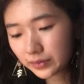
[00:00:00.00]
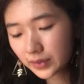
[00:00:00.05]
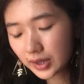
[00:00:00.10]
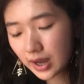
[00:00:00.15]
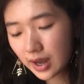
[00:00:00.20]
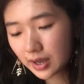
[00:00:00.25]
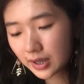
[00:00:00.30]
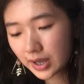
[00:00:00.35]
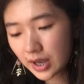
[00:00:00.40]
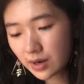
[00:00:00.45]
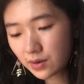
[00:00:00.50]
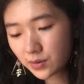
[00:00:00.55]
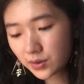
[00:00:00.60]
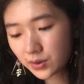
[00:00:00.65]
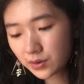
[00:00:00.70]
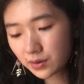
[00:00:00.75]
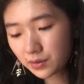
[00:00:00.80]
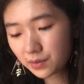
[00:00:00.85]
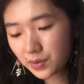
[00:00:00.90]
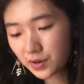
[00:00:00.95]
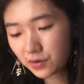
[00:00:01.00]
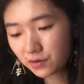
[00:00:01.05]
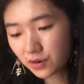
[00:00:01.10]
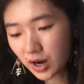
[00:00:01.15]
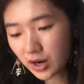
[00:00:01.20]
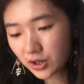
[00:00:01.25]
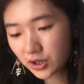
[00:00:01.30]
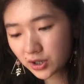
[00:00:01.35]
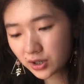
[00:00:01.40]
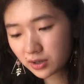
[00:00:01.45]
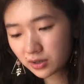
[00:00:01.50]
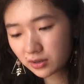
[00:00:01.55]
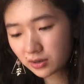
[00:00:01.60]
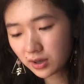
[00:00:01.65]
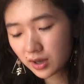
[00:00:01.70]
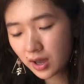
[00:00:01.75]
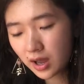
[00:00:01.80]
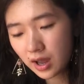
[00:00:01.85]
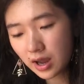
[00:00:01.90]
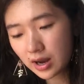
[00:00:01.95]
Yeah, again, it was a bit rushed,
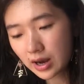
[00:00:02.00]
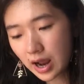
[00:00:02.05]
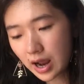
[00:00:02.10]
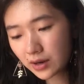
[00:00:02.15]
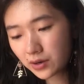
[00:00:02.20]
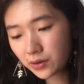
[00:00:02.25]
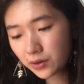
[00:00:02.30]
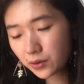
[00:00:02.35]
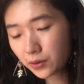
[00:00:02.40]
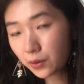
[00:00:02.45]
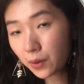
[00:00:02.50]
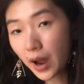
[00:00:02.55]
and I don't know